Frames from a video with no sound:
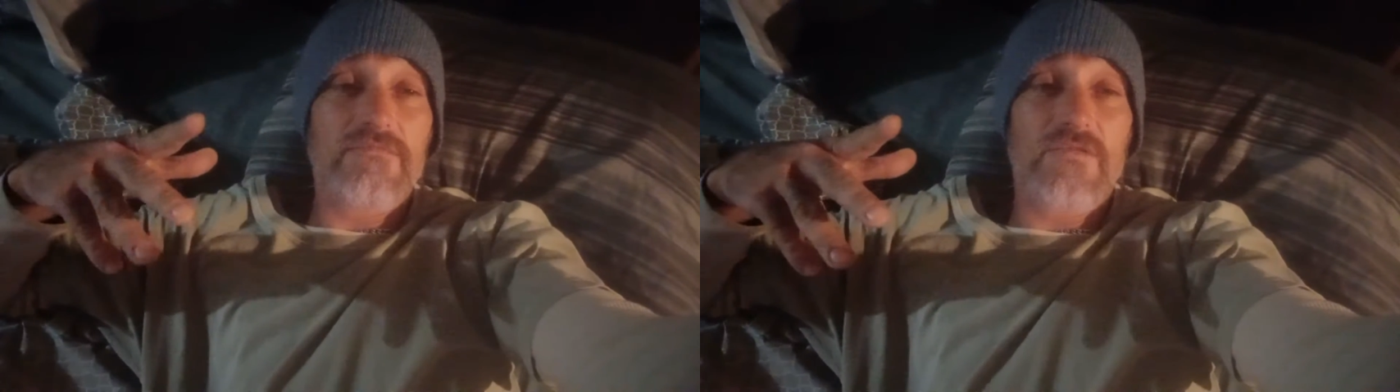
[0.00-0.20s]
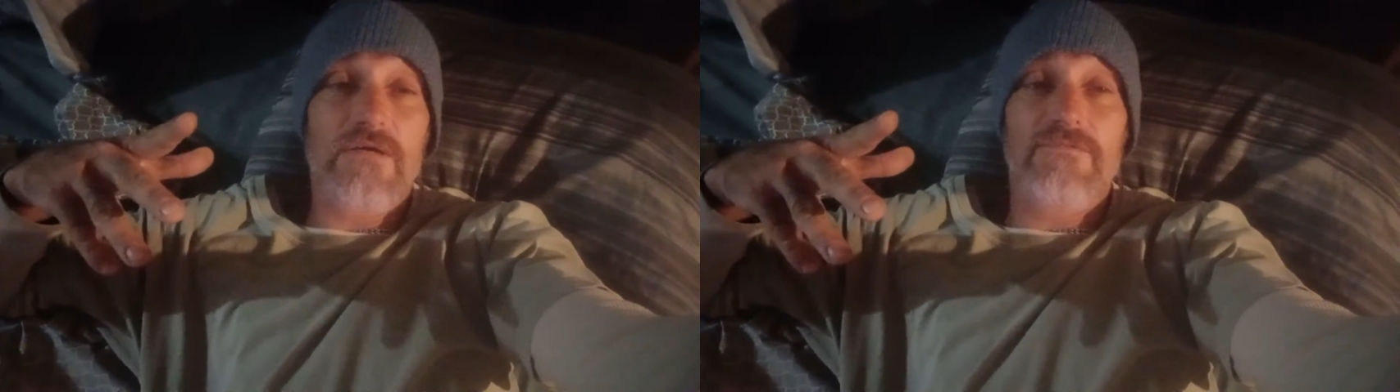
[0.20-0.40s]

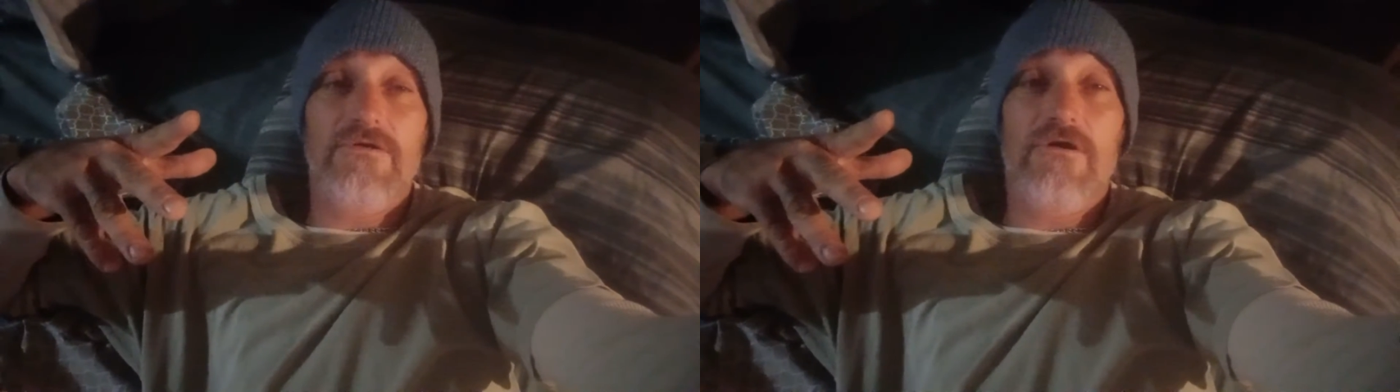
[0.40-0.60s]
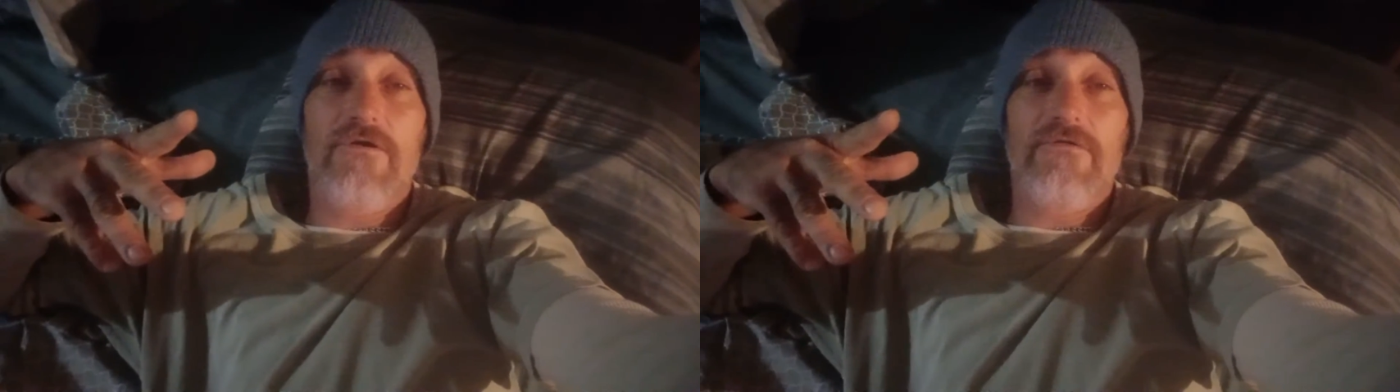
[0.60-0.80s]
We're up to
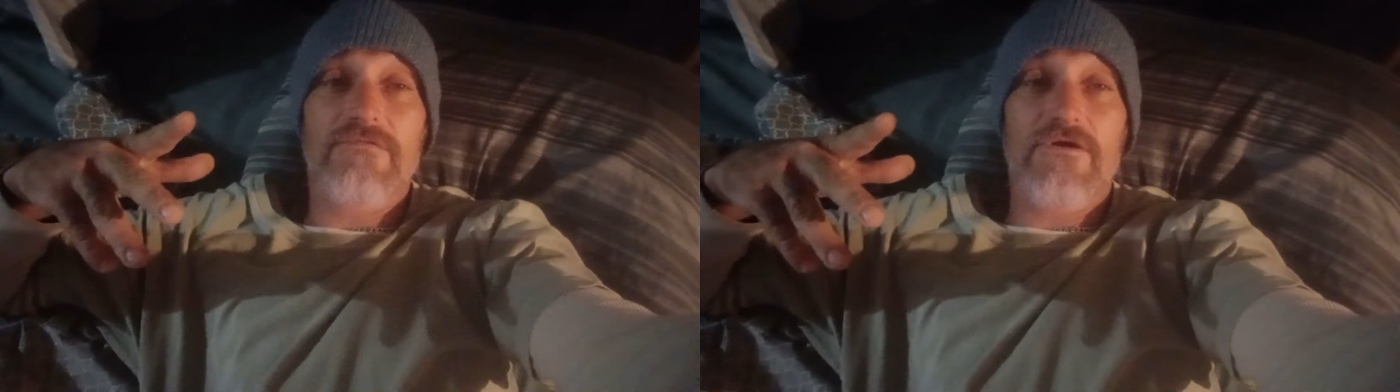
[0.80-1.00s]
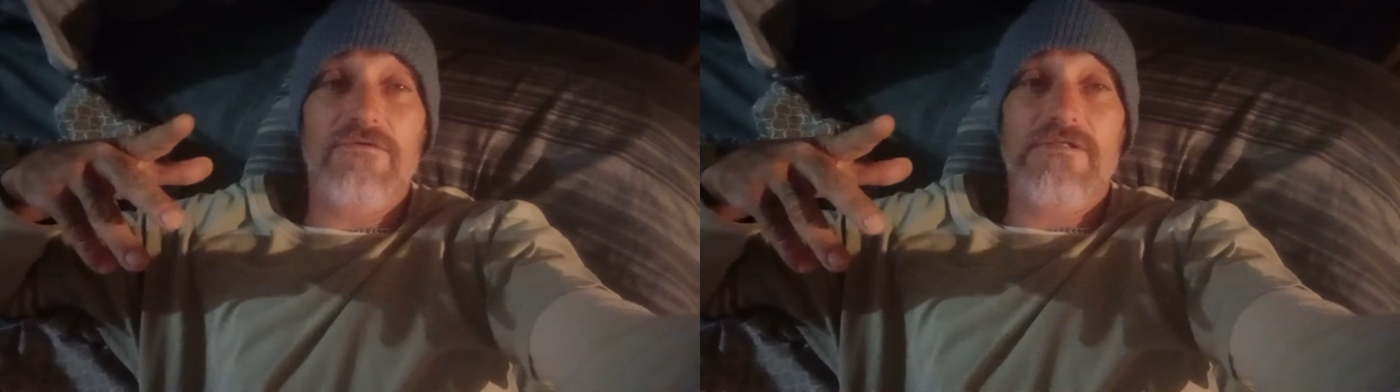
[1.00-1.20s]

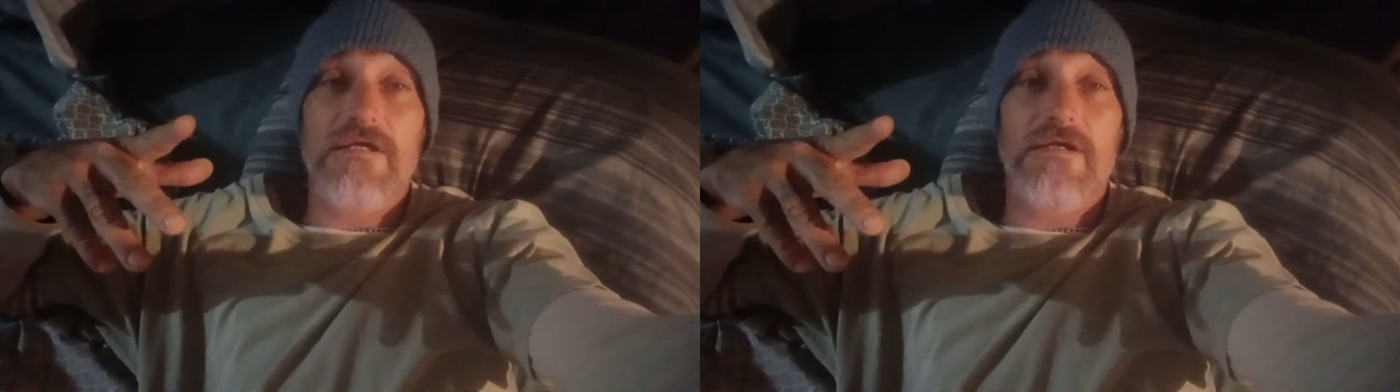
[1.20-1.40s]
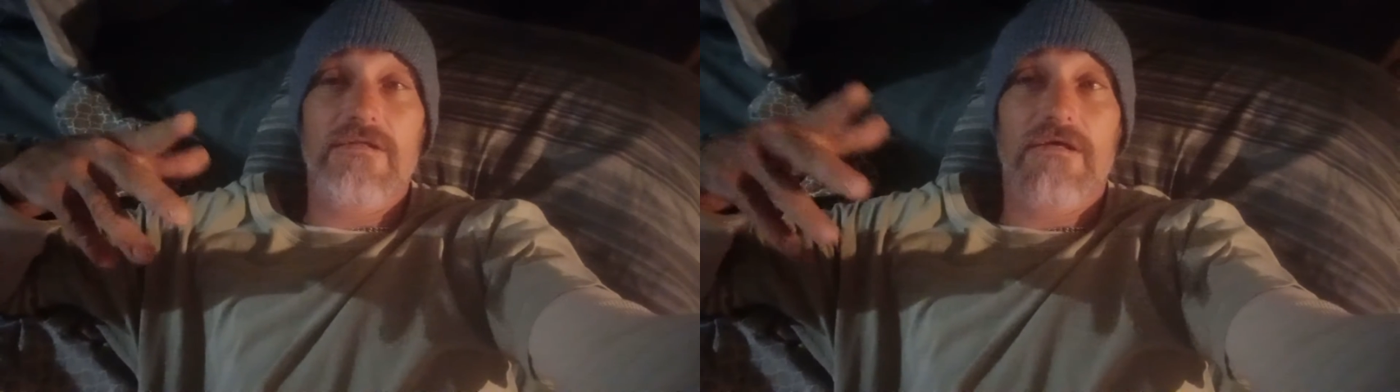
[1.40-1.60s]

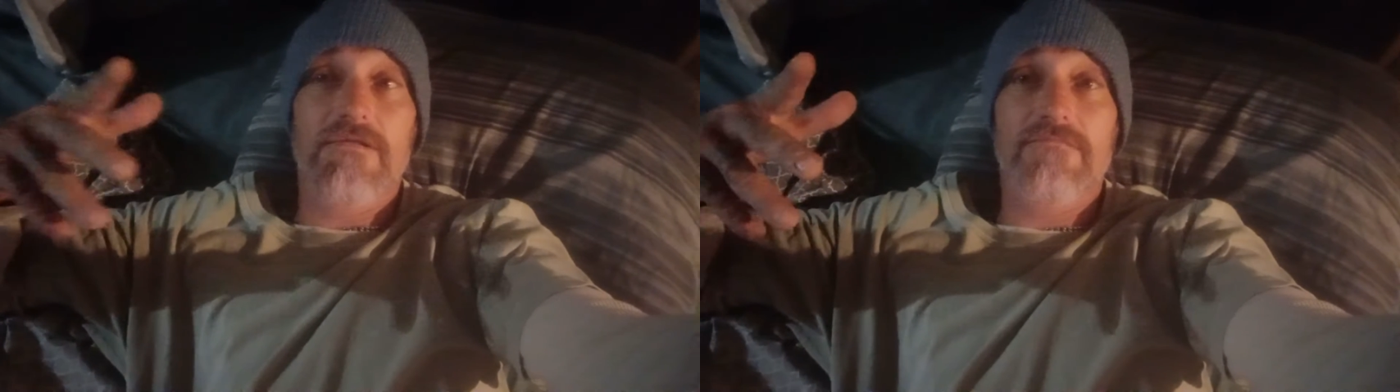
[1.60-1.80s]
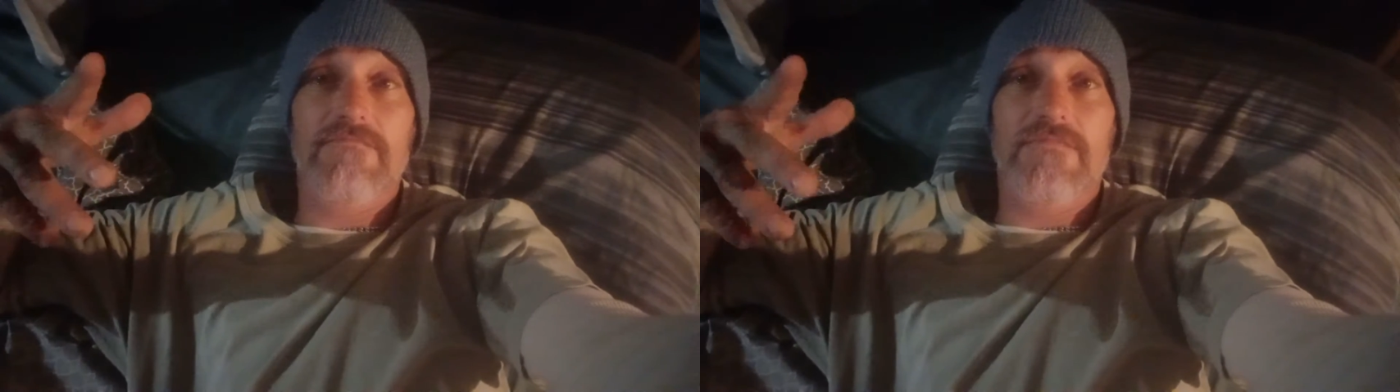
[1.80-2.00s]
113,
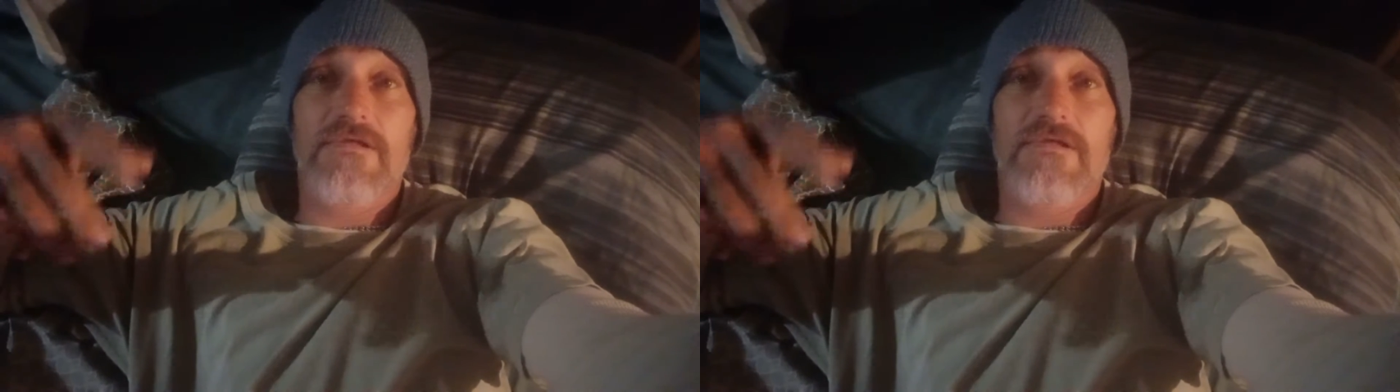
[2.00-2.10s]
and,